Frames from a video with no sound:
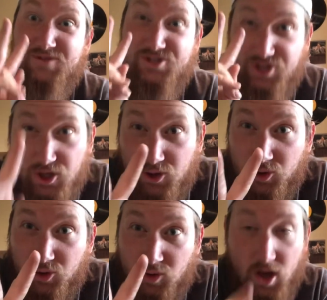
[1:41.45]

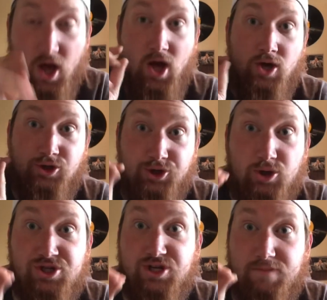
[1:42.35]
Two,
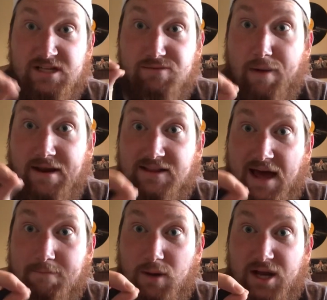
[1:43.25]
you should be spending
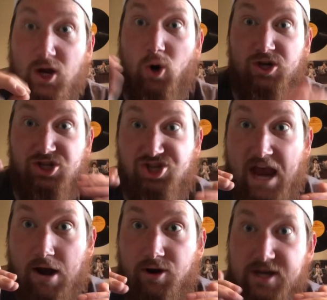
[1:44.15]
that money on
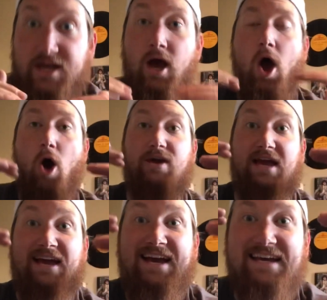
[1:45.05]
charity.
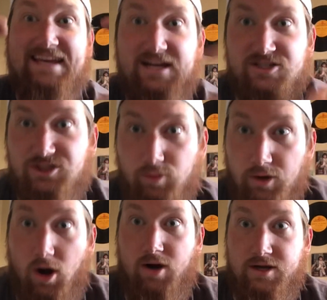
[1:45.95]
Okay, here's the
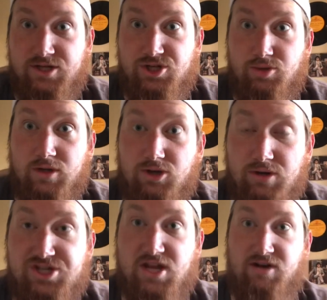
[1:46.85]
real heart issue with
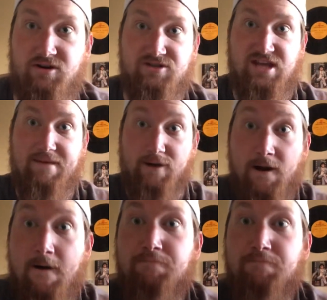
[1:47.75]
Christian entertainment.